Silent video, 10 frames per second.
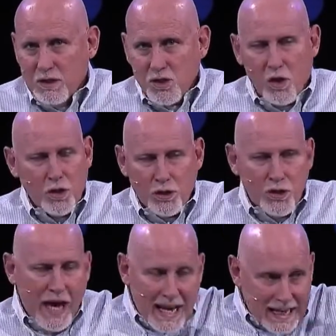So
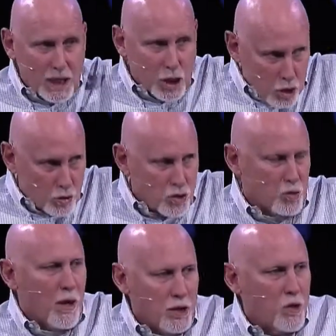you're not going to
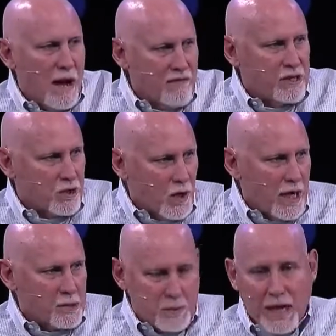lose what you have in Christ.